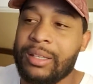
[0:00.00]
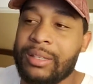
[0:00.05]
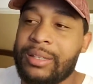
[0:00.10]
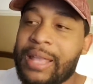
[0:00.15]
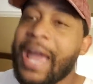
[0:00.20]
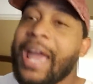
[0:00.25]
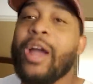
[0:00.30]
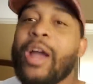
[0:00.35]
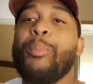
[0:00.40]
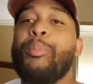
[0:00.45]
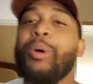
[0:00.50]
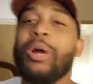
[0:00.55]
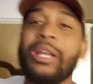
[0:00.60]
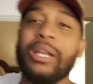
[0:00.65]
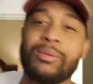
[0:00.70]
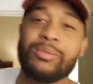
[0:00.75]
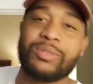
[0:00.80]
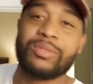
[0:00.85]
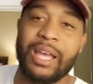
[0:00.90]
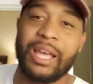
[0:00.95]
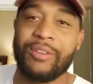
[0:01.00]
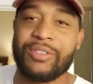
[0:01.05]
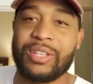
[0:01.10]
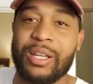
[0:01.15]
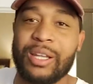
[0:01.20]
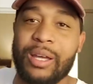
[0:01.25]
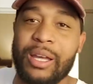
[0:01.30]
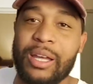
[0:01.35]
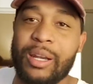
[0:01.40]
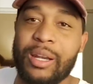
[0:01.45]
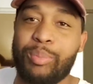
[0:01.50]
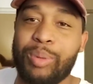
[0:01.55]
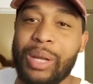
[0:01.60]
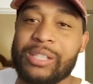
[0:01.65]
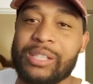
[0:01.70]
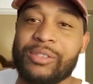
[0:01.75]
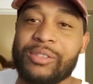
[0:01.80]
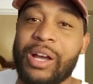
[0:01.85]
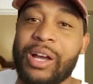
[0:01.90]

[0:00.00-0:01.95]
They are putting themselves in a place of